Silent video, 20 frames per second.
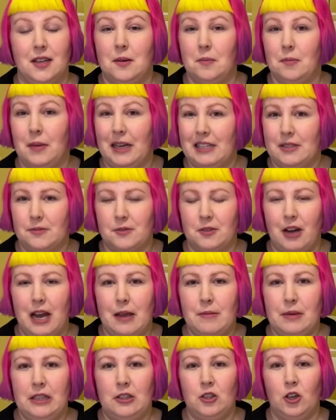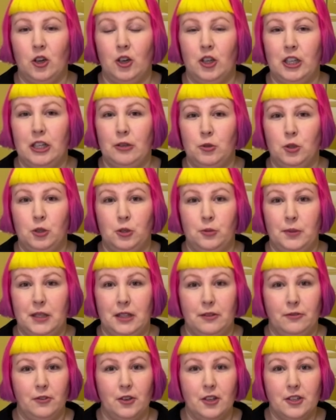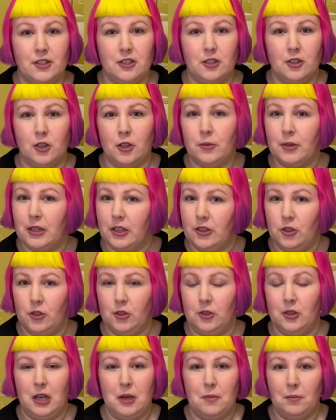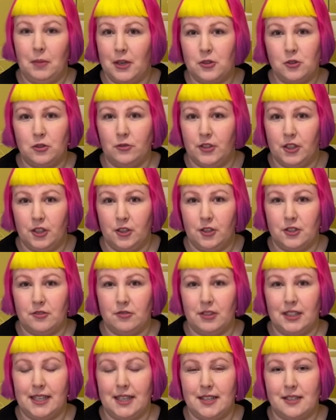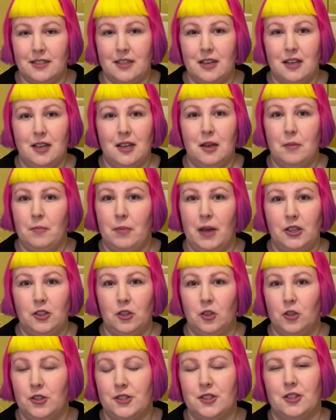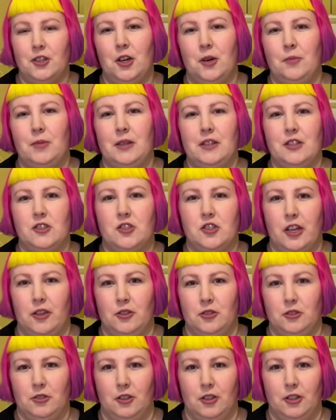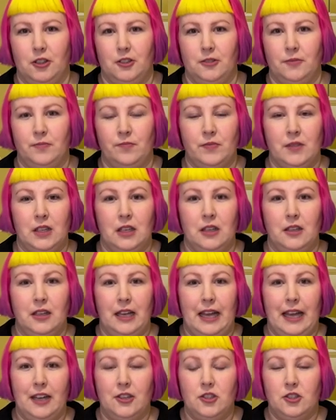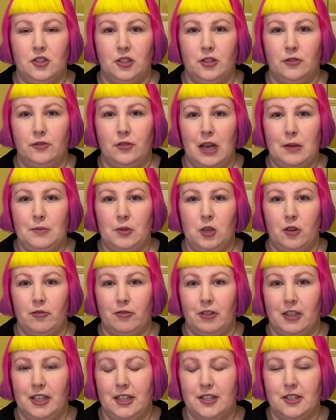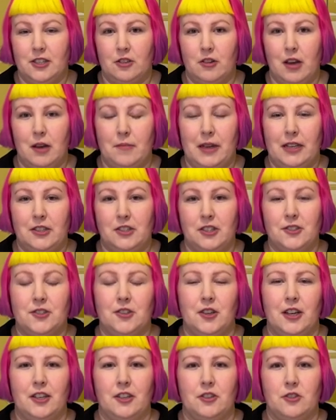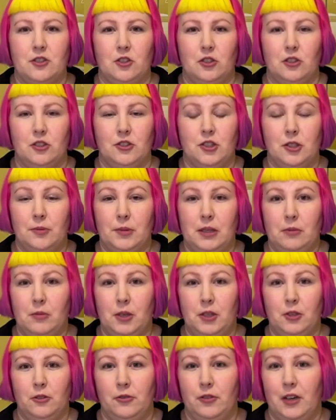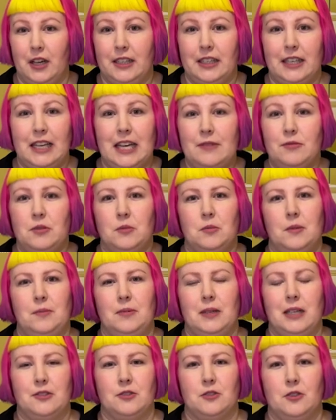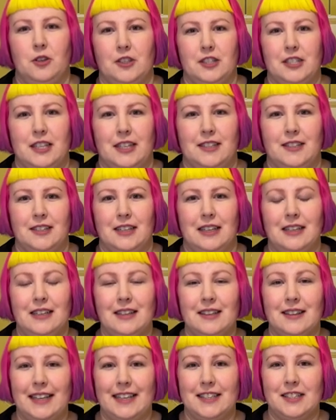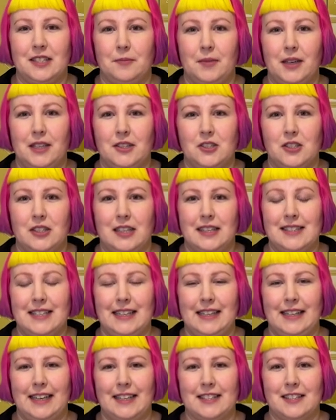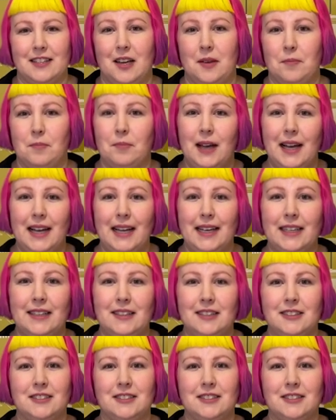By subscribing, not only will you be the first to know when a new puzzle video is released, but you're also helping this channel grow. And you can find me over on Instagram at jigsaw_juby, where you'll find even more puzzle content. Thanks so much, and see you next time. Bye!